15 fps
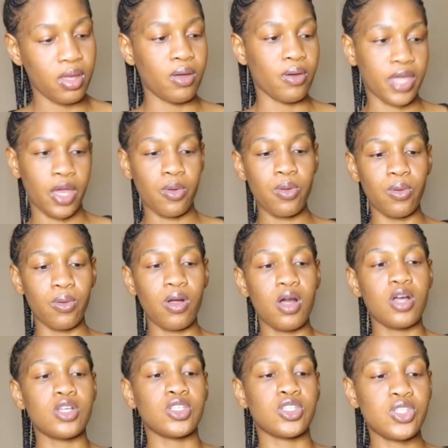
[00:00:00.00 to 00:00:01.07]
Okay, cool.
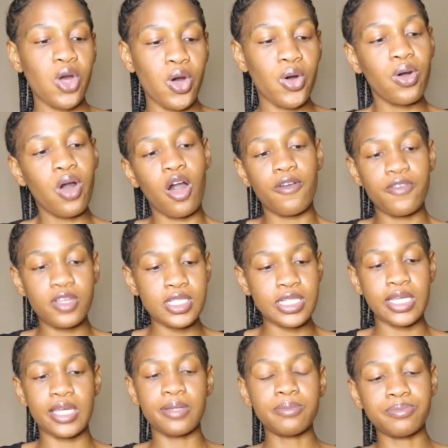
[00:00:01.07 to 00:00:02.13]
So
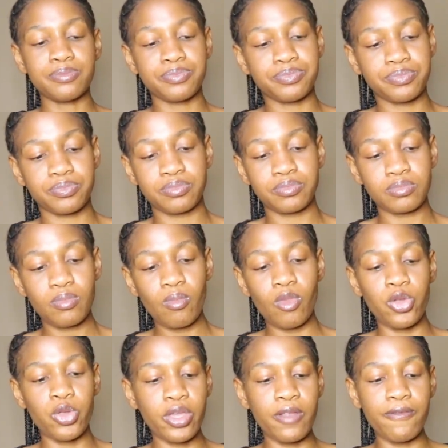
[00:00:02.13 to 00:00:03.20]
obviously
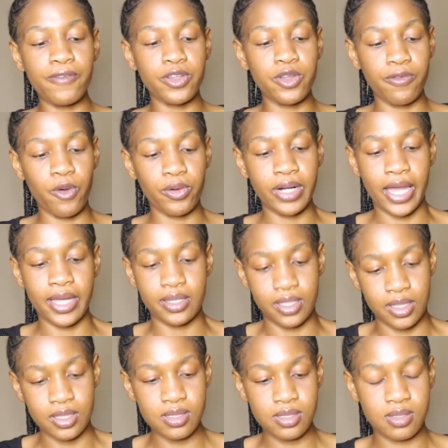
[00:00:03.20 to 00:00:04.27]
you can put your phone like
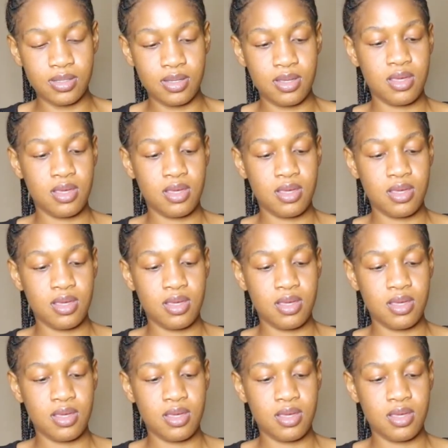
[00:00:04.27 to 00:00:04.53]
this.